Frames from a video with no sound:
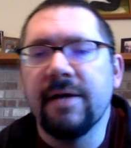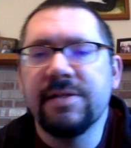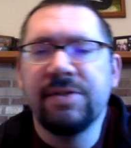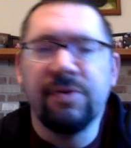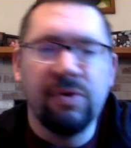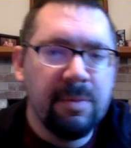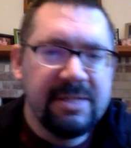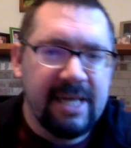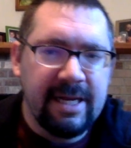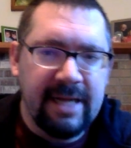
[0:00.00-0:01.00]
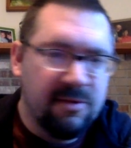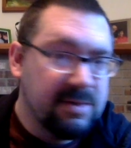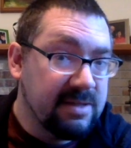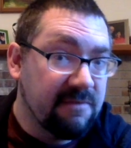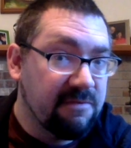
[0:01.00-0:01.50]
So you will be taking that
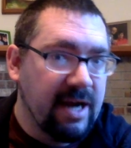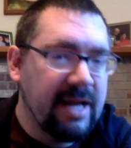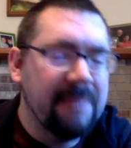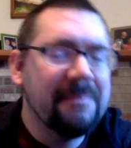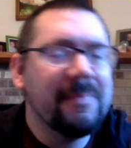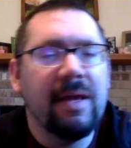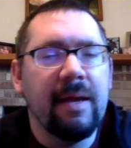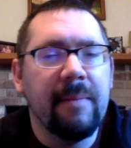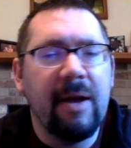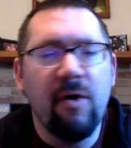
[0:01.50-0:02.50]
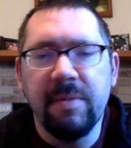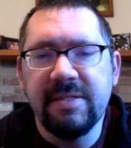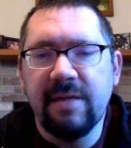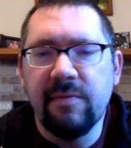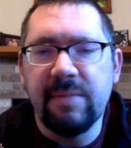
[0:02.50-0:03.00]
quiz on Friday, and my hope is
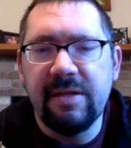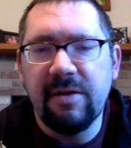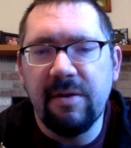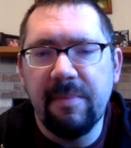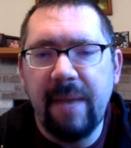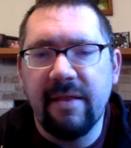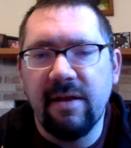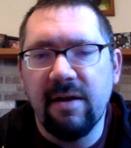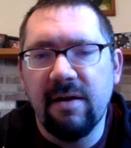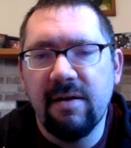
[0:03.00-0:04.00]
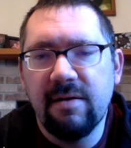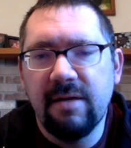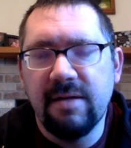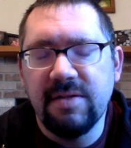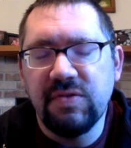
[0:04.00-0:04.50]
I will be back there
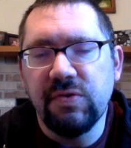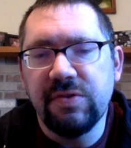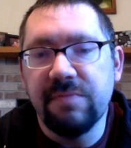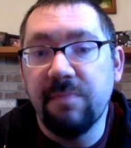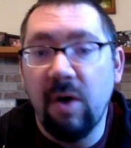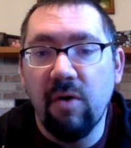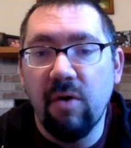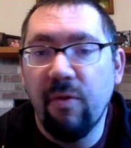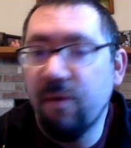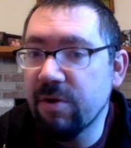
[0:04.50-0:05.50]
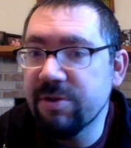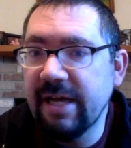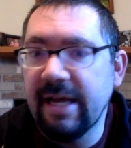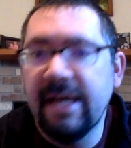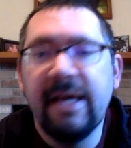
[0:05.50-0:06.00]
in school tomorrow,
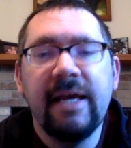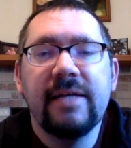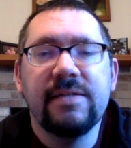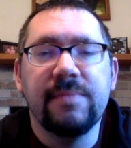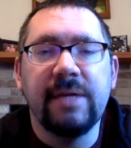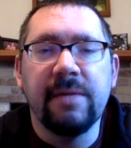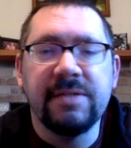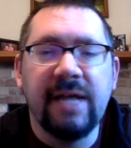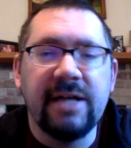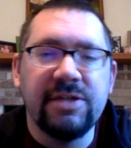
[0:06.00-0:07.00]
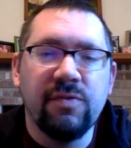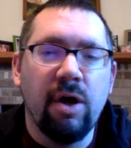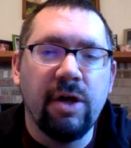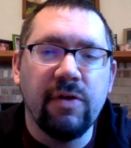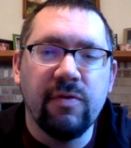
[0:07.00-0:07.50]
Thursday, to be able to actually
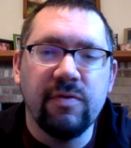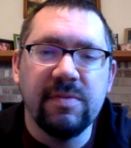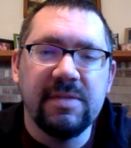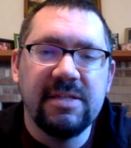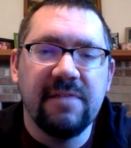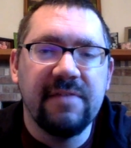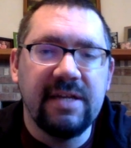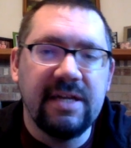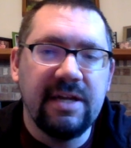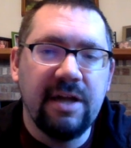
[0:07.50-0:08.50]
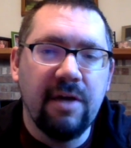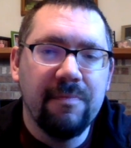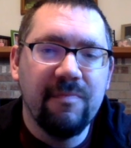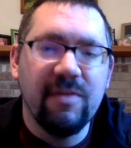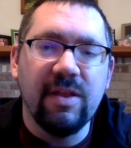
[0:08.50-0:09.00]
walk you through some of the stuff that you need to know
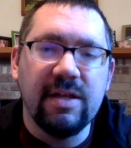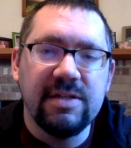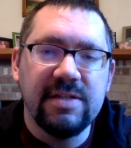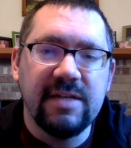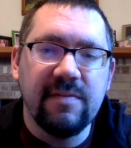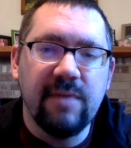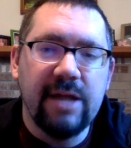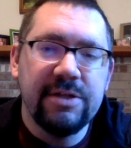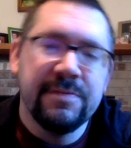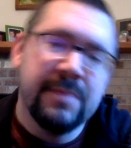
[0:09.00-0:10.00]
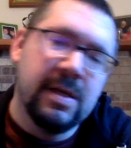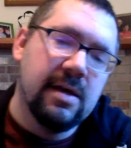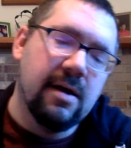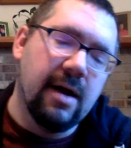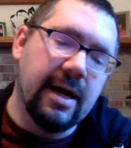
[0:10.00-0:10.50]
for the legislative branch.
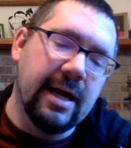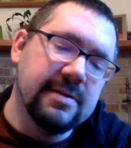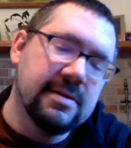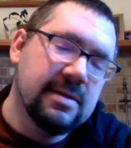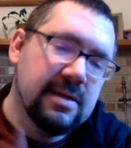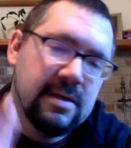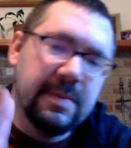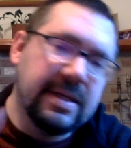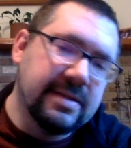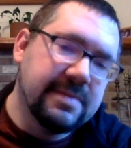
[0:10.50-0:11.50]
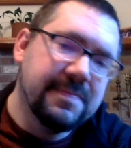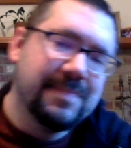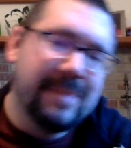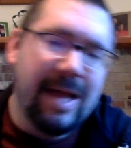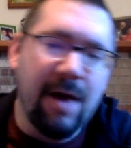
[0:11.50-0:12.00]
All right, guys. Peace
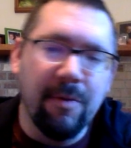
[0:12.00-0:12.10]
out.